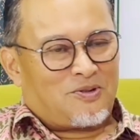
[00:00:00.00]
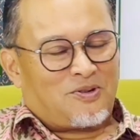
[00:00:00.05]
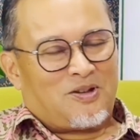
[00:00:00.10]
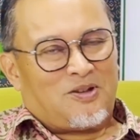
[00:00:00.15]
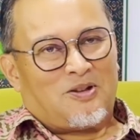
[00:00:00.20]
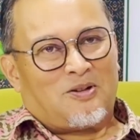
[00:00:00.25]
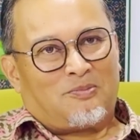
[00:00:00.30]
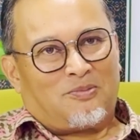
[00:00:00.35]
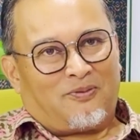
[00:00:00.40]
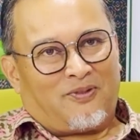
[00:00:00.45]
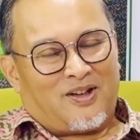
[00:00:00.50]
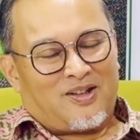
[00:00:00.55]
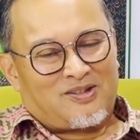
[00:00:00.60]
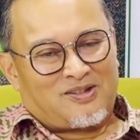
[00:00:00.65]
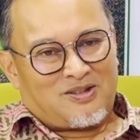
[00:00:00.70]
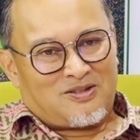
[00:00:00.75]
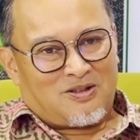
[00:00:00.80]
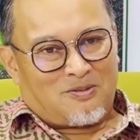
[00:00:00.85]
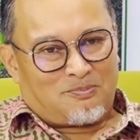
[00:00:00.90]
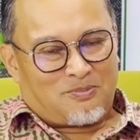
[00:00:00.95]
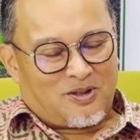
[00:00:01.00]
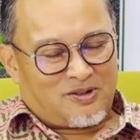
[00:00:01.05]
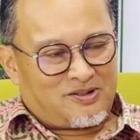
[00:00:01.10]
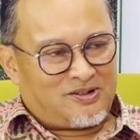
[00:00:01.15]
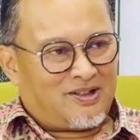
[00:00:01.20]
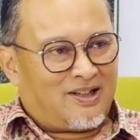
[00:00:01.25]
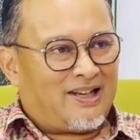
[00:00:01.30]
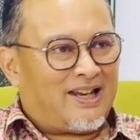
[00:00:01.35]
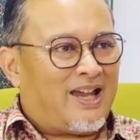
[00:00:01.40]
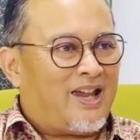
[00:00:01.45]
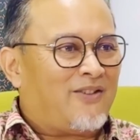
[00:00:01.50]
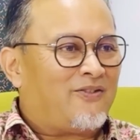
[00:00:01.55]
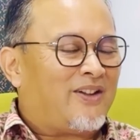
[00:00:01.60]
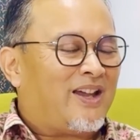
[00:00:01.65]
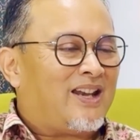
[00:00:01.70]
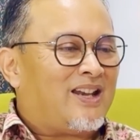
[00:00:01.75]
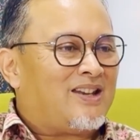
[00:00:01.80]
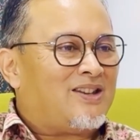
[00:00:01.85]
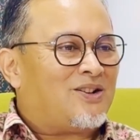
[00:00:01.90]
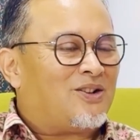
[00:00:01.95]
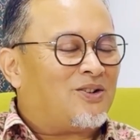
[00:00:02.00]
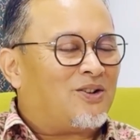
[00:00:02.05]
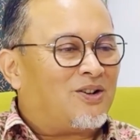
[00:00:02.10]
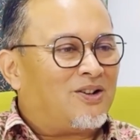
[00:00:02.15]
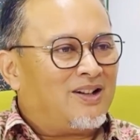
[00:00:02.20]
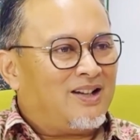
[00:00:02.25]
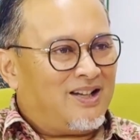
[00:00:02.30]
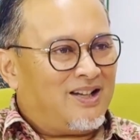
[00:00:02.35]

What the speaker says: in your personal life and your